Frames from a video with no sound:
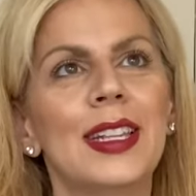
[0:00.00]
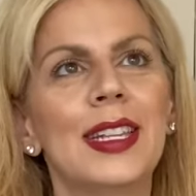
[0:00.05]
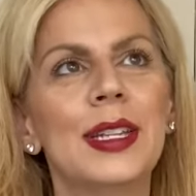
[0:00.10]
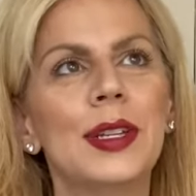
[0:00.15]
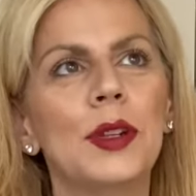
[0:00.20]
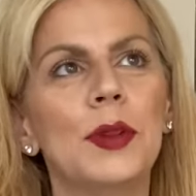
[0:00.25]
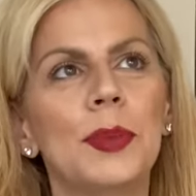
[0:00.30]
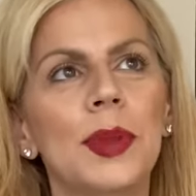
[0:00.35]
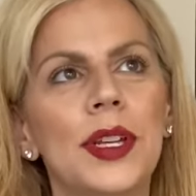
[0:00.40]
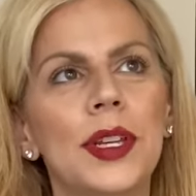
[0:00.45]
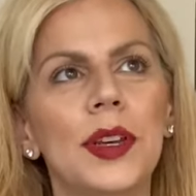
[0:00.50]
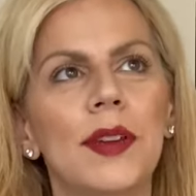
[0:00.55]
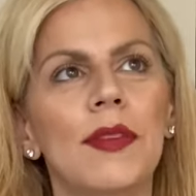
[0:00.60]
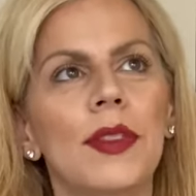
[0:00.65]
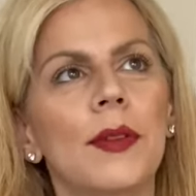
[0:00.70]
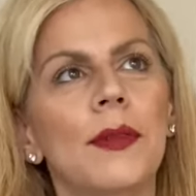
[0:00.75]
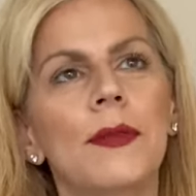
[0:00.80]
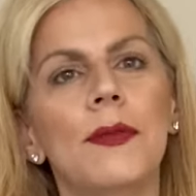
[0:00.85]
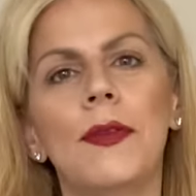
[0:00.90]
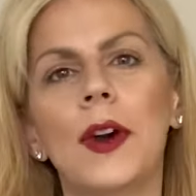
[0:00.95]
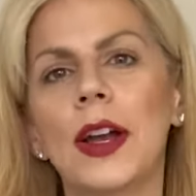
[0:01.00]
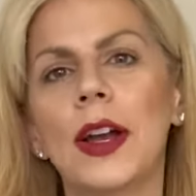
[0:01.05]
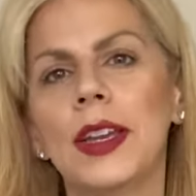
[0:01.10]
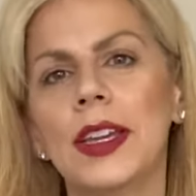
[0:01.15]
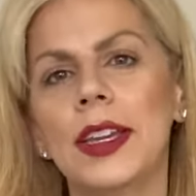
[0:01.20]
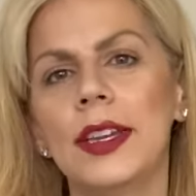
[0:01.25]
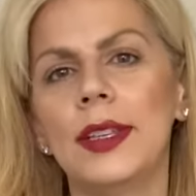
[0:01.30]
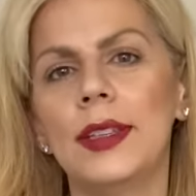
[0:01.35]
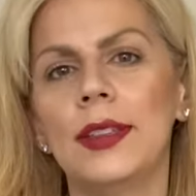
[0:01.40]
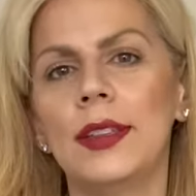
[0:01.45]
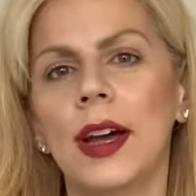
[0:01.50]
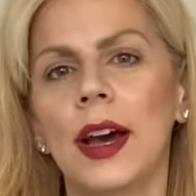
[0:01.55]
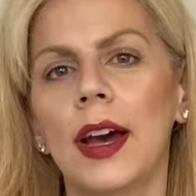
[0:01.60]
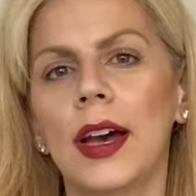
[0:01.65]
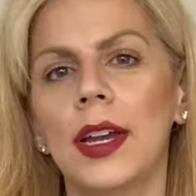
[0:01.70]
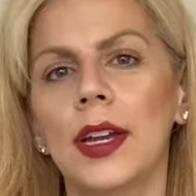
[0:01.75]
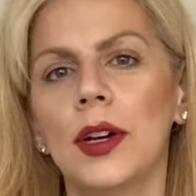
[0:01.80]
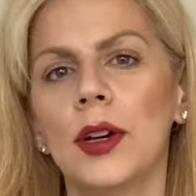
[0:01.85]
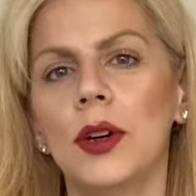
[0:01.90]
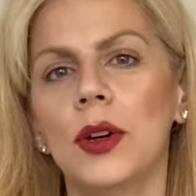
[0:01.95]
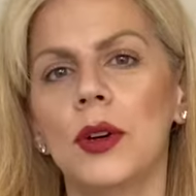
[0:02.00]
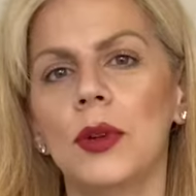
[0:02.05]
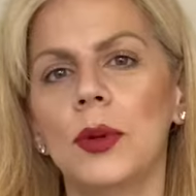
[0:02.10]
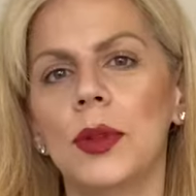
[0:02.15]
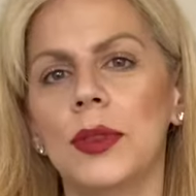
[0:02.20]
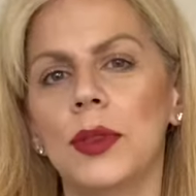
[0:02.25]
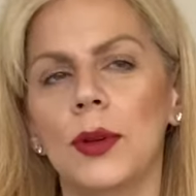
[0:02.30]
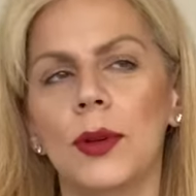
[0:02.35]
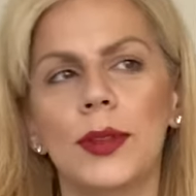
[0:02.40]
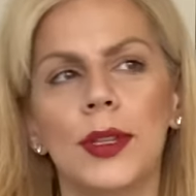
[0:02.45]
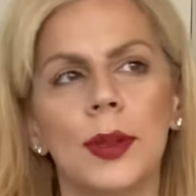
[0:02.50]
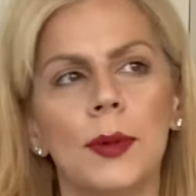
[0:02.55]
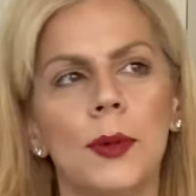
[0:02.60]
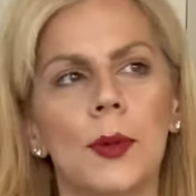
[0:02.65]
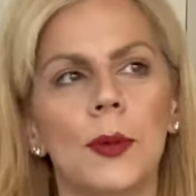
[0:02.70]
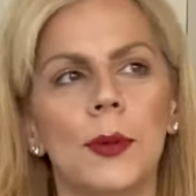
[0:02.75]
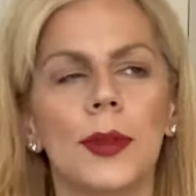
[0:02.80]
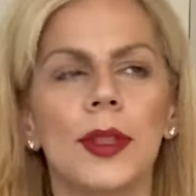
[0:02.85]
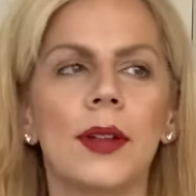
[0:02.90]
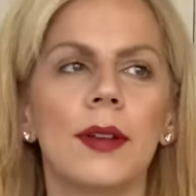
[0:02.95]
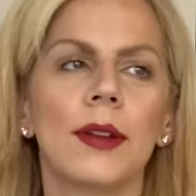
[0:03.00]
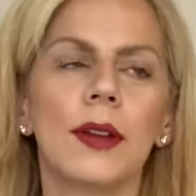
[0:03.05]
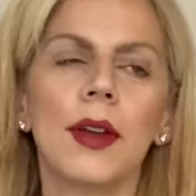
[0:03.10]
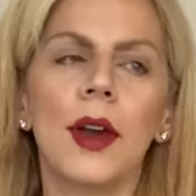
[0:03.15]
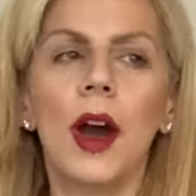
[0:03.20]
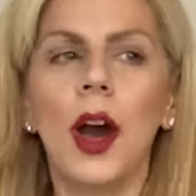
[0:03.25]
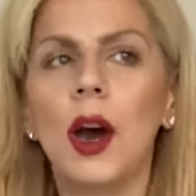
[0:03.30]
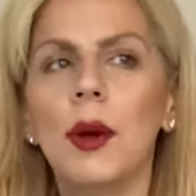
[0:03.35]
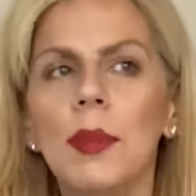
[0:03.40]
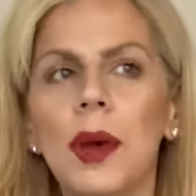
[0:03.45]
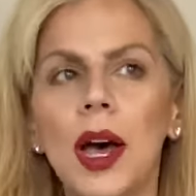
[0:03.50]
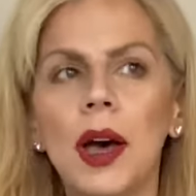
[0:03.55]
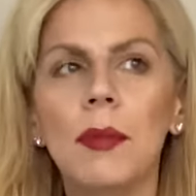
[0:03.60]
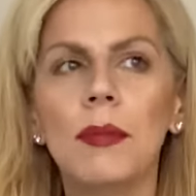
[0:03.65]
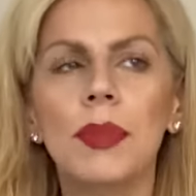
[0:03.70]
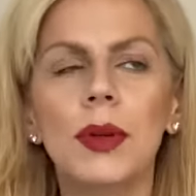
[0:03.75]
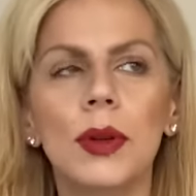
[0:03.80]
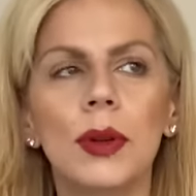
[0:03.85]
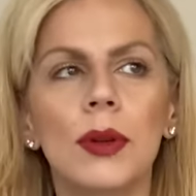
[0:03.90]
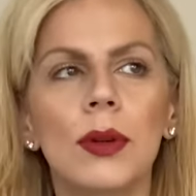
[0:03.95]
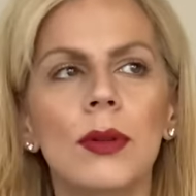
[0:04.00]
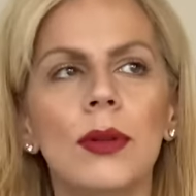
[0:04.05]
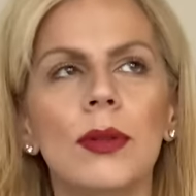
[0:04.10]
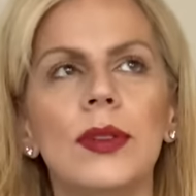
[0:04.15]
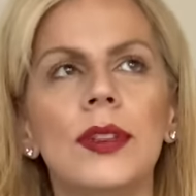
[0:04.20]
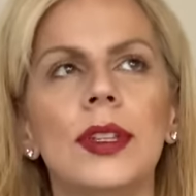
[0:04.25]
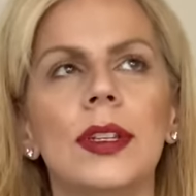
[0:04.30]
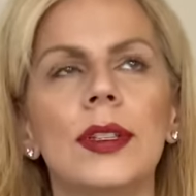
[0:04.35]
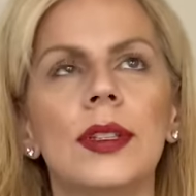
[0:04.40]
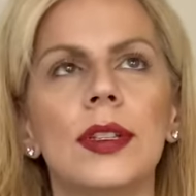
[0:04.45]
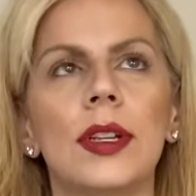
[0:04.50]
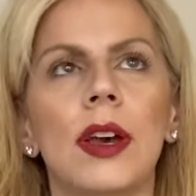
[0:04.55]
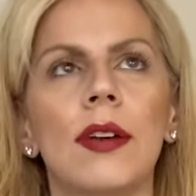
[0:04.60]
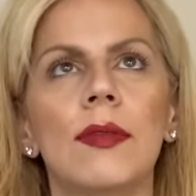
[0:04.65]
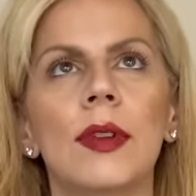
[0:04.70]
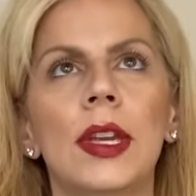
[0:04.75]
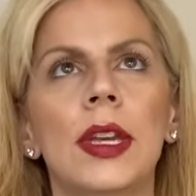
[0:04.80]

little bit of the funky style with those that were their combat boots and stuff.